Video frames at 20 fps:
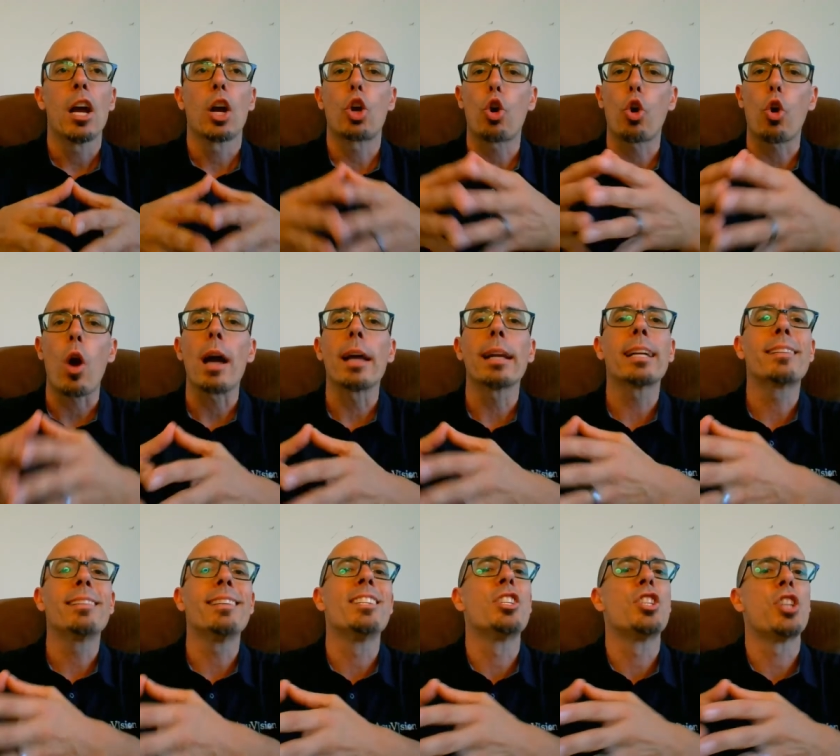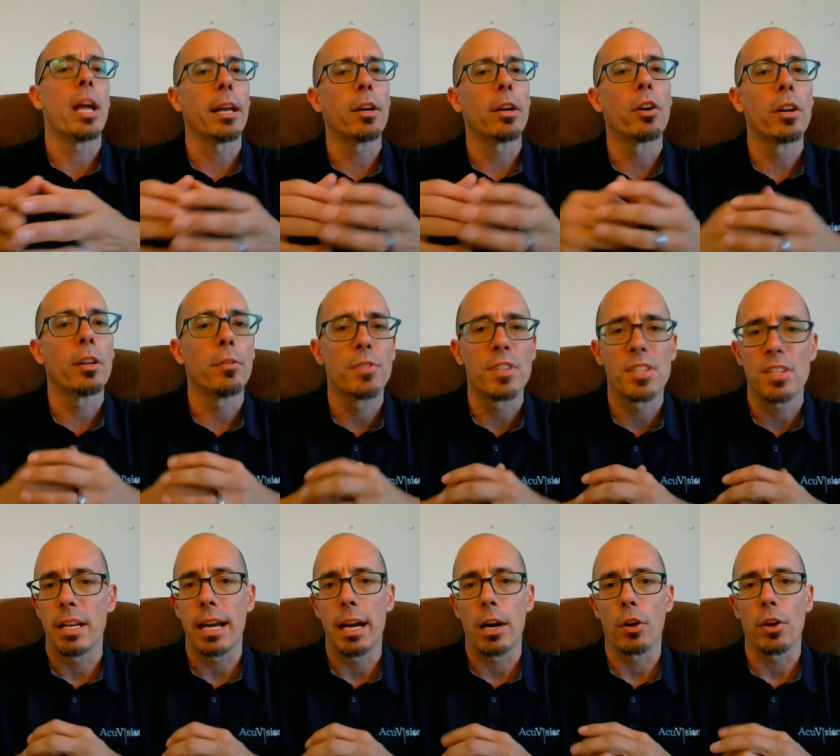chronic degenerative
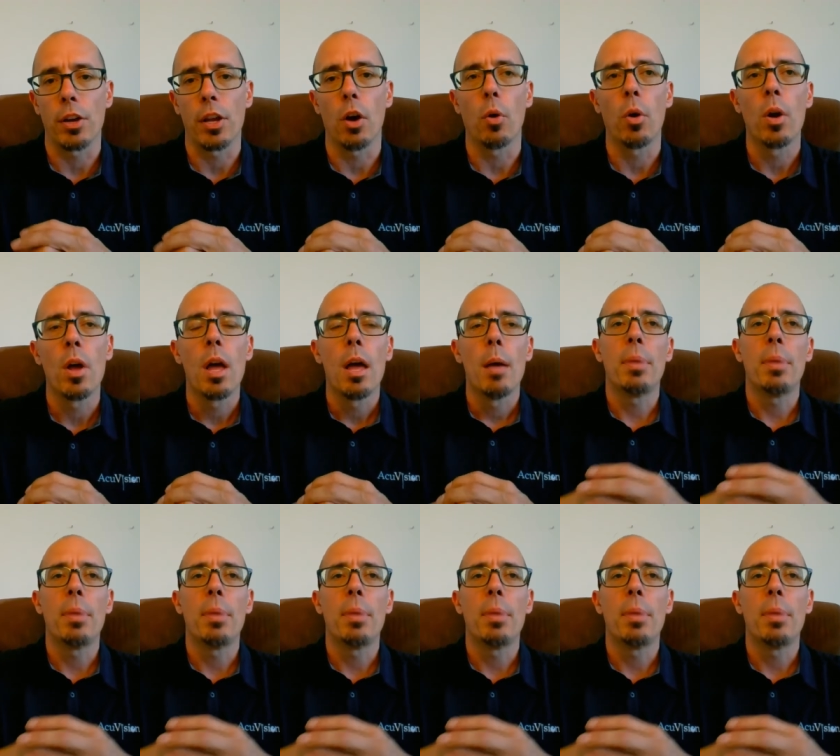scenario,